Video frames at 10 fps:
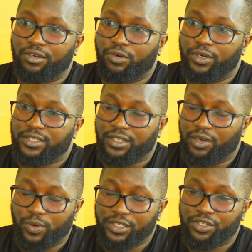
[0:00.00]
or
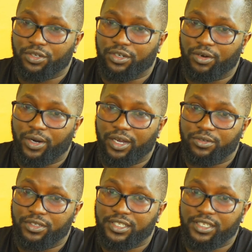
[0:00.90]
a question
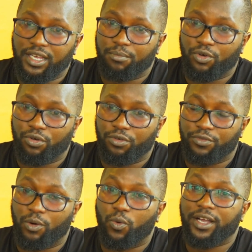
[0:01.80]
around some of
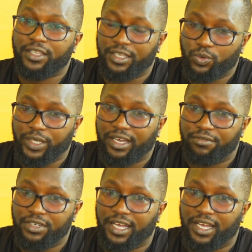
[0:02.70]
the work that we have